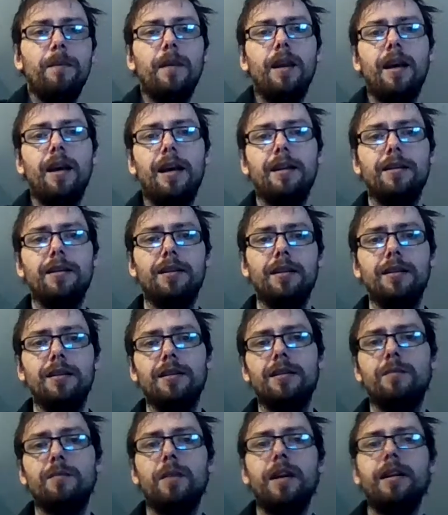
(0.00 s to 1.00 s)
And to
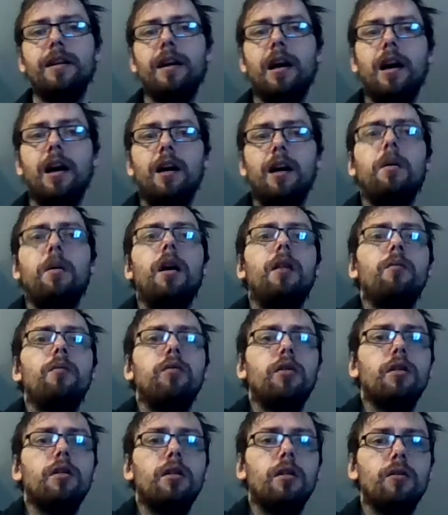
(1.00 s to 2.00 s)
speed it up, I'll
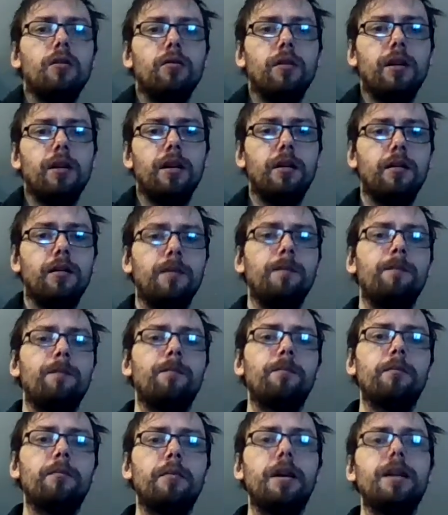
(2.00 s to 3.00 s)
put all the
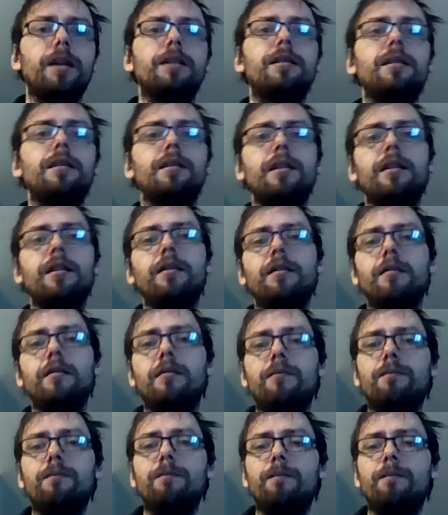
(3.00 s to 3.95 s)
pieces in